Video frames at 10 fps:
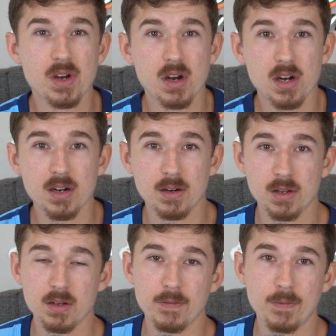are
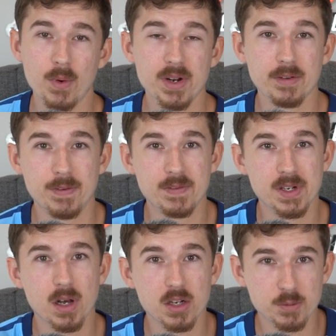$40 to
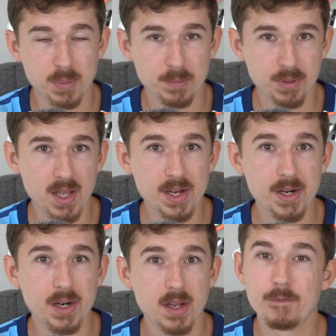$50 per
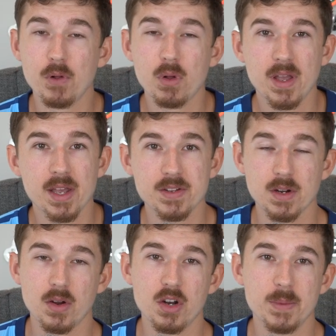player. Full kits
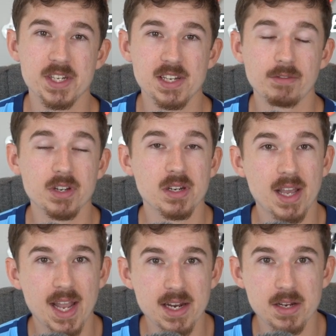are going to be $70 to
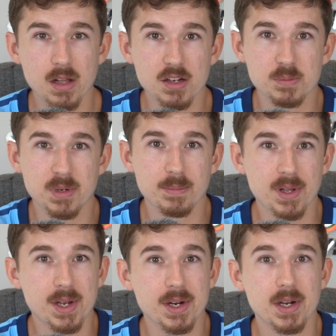$80 per
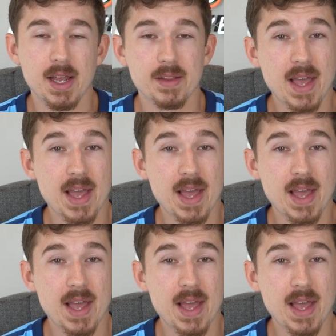player, and